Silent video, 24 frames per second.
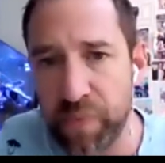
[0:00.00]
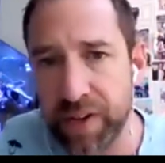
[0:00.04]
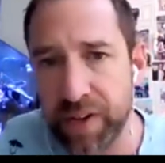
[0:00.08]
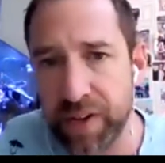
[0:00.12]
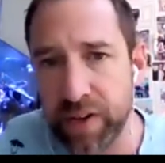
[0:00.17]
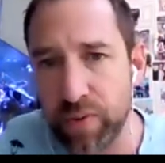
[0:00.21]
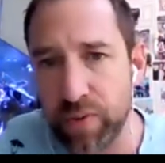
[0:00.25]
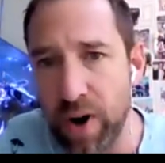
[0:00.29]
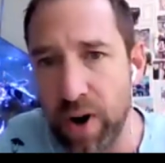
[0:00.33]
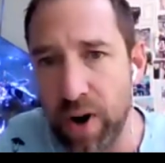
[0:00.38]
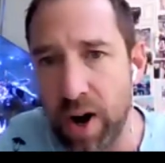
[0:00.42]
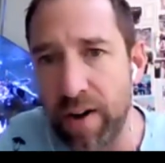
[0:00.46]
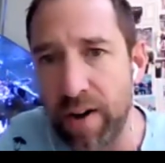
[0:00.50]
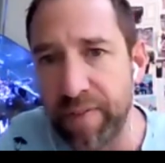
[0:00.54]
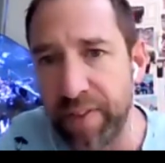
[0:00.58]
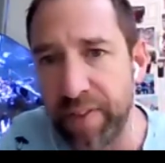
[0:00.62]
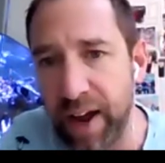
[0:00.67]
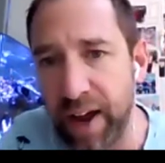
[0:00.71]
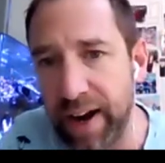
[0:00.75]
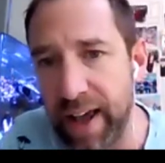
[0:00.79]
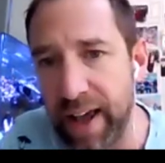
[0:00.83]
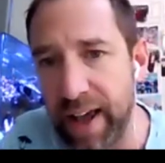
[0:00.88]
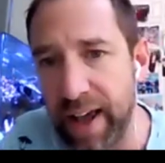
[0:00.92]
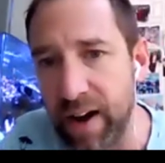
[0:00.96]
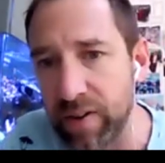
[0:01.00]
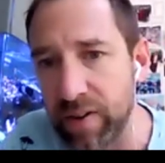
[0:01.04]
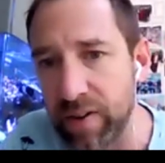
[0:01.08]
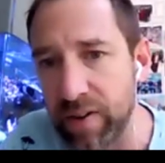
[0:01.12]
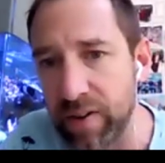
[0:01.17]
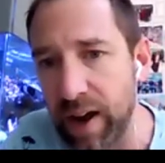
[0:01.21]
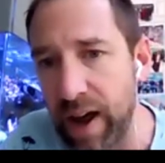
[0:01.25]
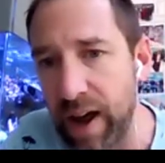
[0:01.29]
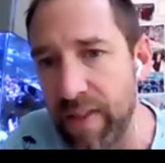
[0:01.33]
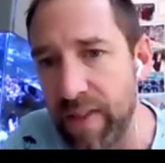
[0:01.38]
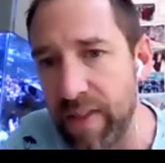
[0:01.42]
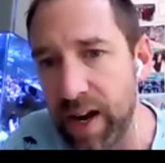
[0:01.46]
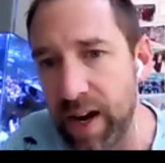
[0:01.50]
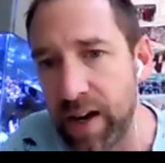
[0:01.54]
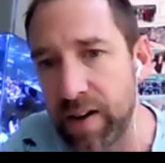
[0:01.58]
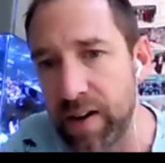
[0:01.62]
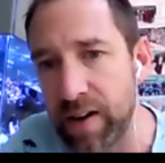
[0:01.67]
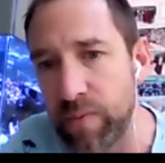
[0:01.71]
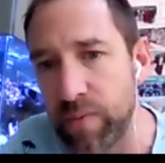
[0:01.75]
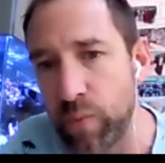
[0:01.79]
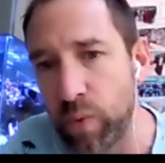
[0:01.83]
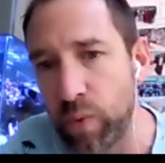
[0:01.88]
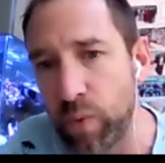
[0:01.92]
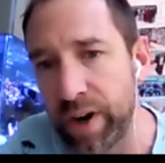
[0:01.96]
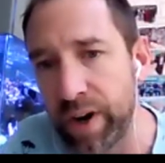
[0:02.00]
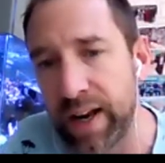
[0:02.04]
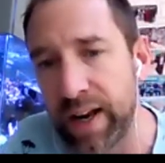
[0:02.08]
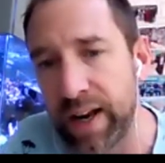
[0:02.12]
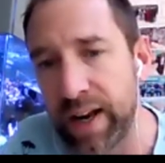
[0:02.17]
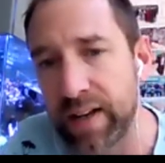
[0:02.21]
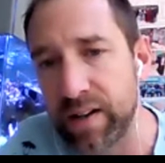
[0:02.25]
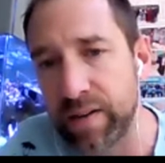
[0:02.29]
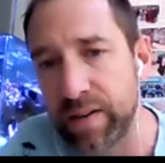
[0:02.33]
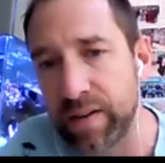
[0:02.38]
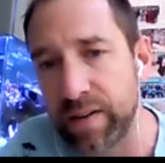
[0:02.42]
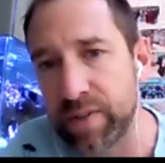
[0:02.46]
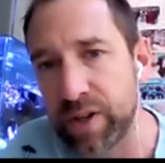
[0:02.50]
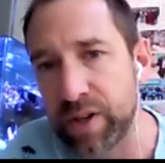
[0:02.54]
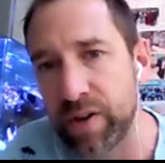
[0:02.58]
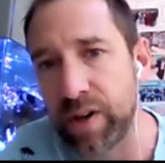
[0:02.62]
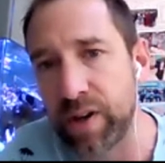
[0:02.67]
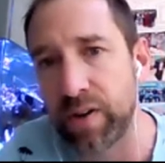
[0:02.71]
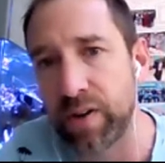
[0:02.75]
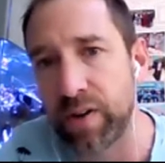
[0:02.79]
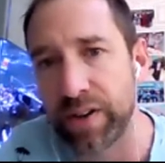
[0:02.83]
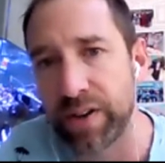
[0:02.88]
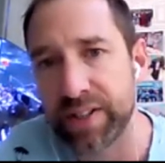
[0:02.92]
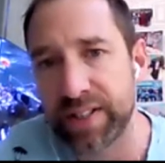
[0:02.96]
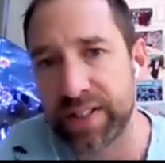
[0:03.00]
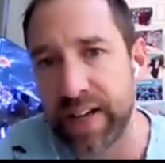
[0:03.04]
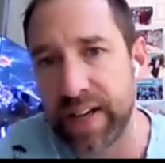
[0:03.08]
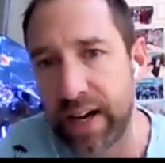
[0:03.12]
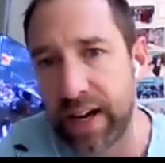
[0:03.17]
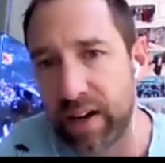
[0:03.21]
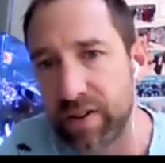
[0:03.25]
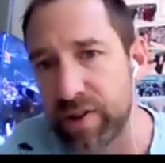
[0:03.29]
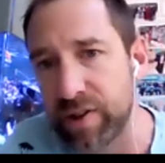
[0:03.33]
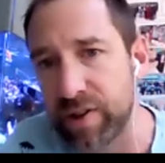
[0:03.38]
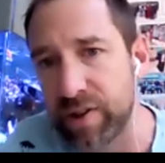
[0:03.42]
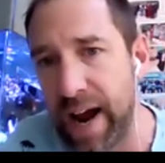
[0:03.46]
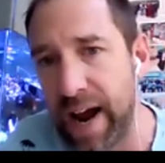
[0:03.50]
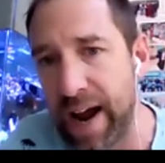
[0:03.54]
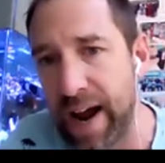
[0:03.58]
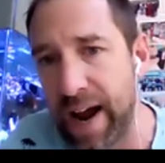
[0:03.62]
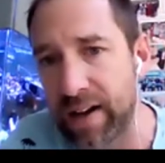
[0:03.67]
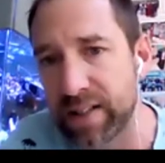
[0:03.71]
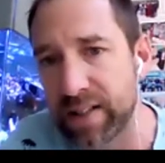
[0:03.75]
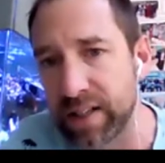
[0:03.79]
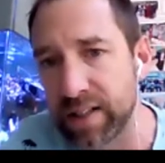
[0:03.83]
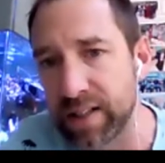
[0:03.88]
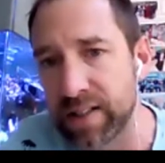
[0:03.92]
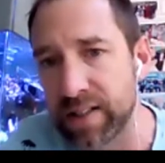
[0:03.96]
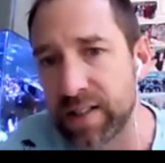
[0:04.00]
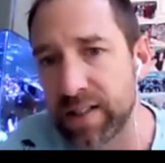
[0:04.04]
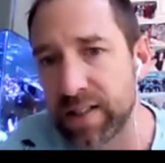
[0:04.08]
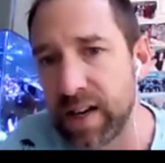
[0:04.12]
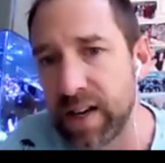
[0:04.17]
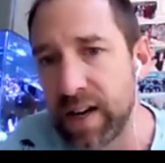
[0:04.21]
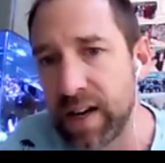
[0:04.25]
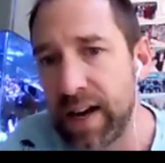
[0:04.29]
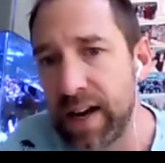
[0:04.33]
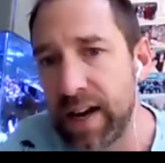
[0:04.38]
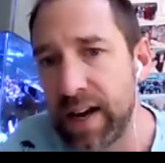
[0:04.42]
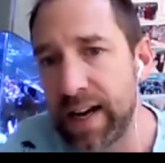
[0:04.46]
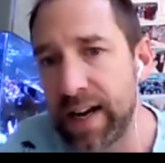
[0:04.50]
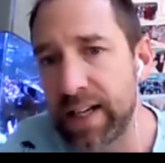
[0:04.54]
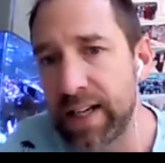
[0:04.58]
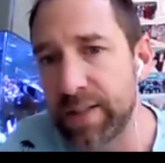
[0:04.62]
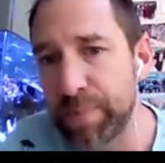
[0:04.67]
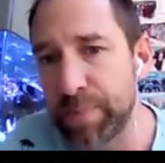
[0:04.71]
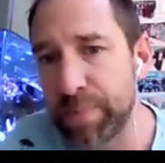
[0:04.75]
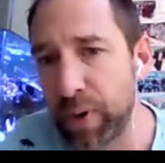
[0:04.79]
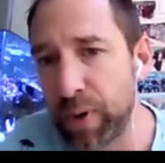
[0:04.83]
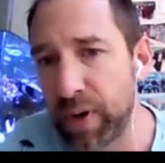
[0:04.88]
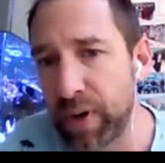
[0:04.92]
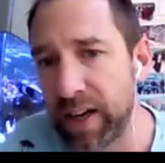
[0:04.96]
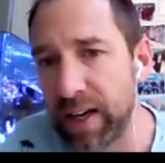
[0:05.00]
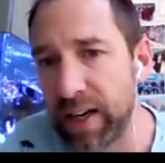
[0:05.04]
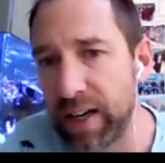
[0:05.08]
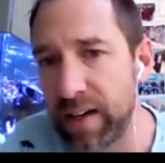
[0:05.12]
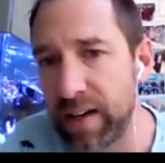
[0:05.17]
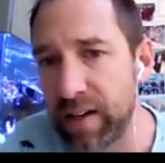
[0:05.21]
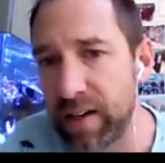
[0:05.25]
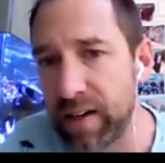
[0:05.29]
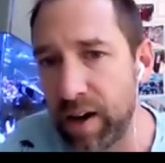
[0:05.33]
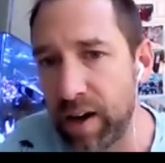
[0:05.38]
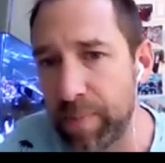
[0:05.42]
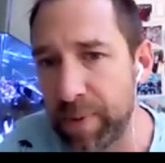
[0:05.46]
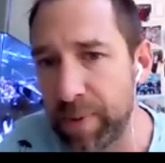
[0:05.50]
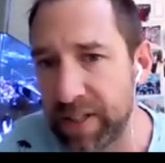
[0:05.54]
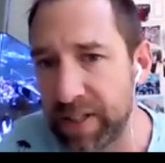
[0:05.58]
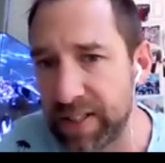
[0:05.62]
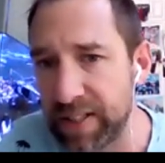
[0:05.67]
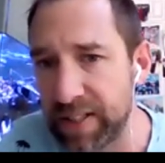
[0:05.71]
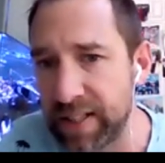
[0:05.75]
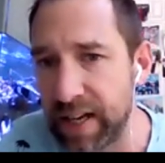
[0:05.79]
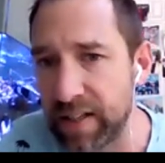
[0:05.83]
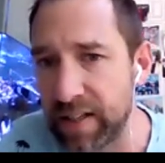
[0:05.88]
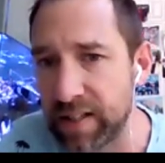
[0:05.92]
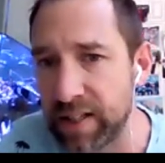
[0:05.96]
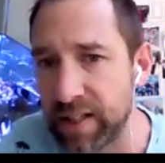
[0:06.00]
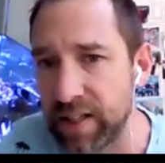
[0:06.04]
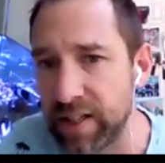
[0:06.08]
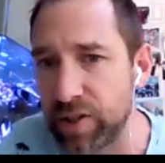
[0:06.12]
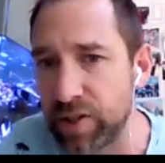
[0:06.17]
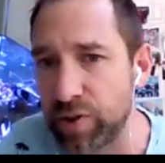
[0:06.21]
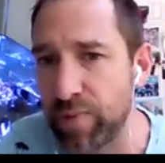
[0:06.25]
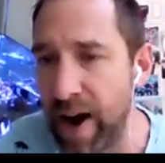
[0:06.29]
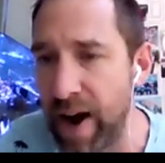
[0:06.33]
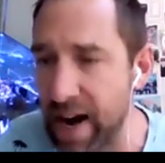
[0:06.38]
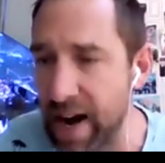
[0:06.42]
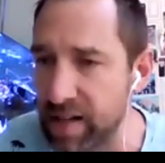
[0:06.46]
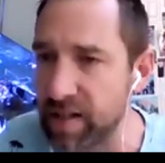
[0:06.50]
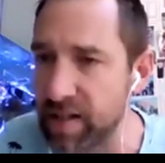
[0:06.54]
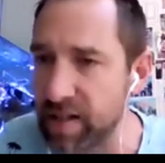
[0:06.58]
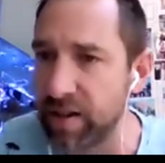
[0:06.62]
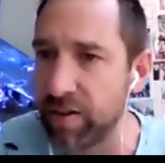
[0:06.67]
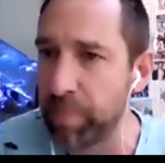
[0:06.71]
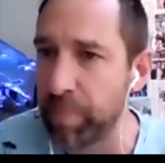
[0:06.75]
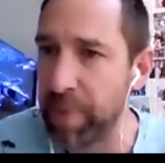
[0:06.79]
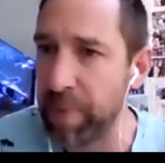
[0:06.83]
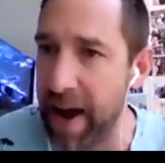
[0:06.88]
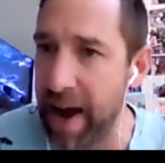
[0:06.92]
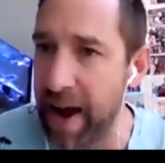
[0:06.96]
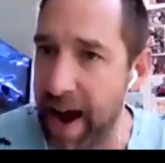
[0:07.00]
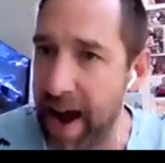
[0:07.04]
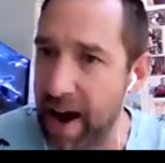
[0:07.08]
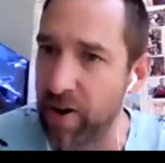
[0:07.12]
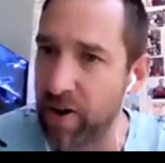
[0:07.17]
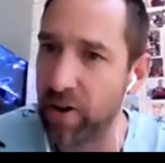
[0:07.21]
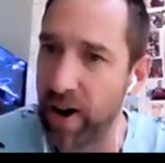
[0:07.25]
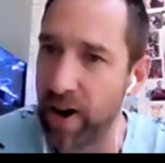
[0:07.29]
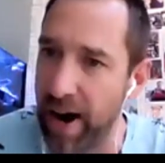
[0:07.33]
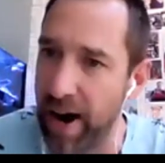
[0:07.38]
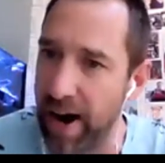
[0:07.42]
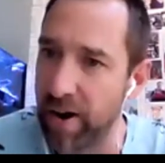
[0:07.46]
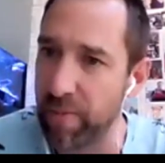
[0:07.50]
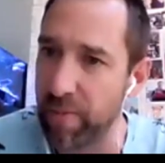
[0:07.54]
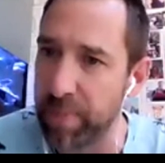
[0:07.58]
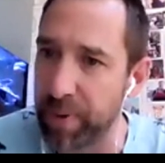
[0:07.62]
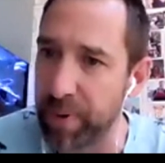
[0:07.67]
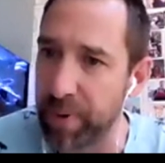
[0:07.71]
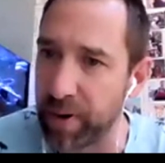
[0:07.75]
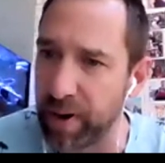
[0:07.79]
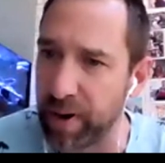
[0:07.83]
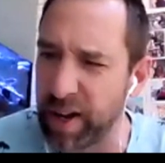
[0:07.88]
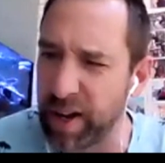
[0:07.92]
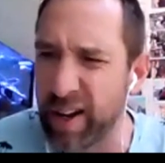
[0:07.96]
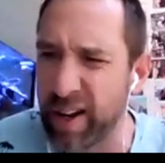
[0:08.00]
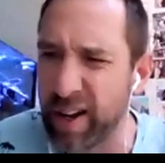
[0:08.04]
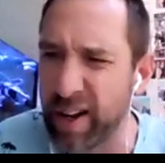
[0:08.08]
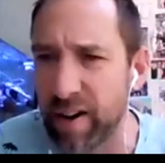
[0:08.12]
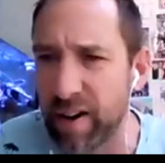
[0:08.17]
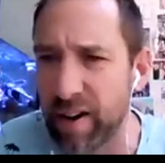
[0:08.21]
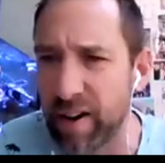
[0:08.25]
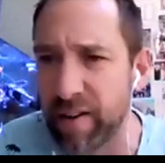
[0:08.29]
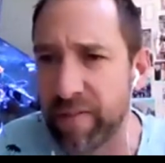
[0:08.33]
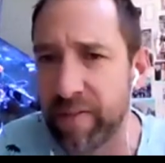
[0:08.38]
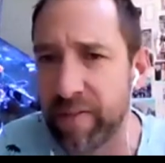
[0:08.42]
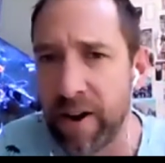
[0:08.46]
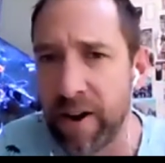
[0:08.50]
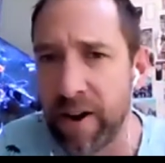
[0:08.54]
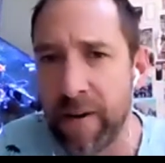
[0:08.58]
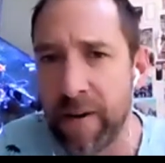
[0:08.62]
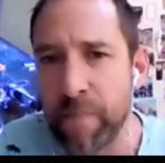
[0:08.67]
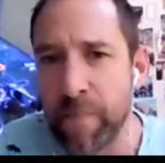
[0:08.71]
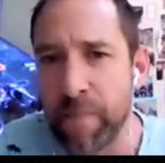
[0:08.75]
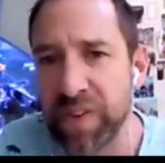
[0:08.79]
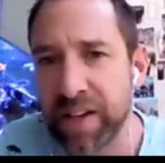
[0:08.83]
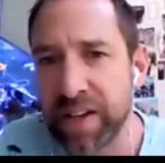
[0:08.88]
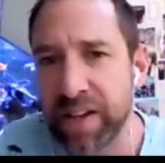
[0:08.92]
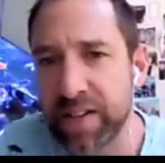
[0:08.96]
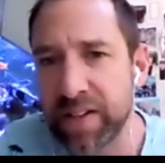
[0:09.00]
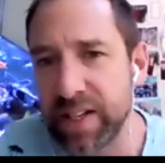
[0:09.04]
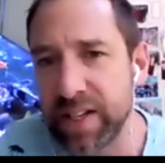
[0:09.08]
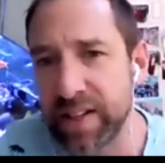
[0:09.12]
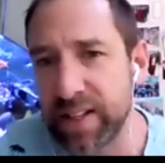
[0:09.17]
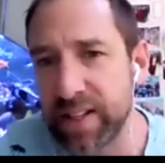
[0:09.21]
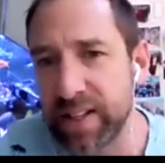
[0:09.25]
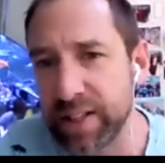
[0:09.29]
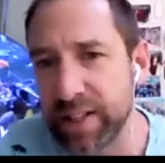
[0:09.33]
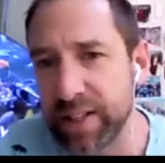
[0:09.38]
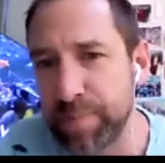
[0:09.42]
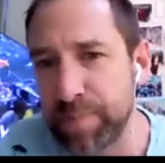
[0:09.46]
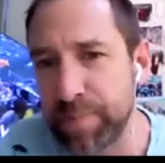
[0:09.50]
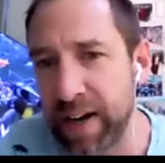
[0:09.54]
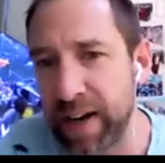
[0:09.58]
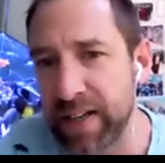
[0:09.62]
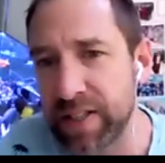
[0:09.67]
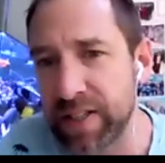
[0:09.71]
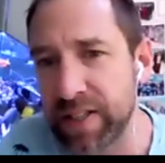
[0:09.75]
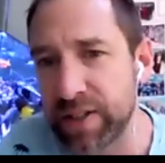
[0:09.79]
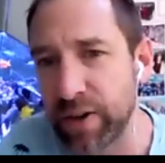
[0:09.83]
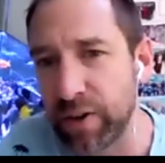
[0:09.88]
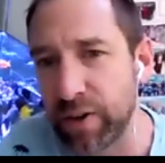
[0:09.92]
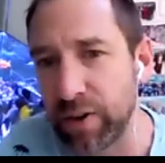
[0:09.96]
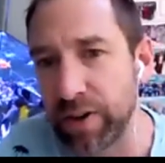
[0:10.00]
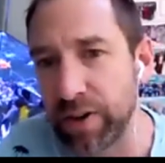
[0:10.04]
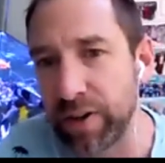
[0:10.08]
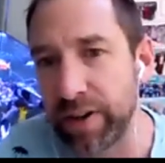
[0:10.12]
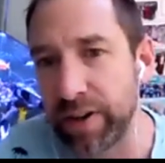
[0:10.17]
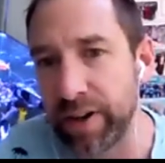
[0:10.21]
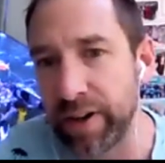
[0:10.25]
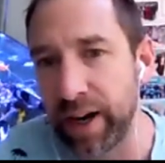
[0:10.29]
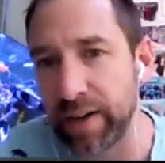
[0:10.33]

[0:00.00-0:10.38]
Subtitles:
graphed that out, and then what I ended up doing on the secondary axis is putting in a percentage radion power output. And I kind of did this based on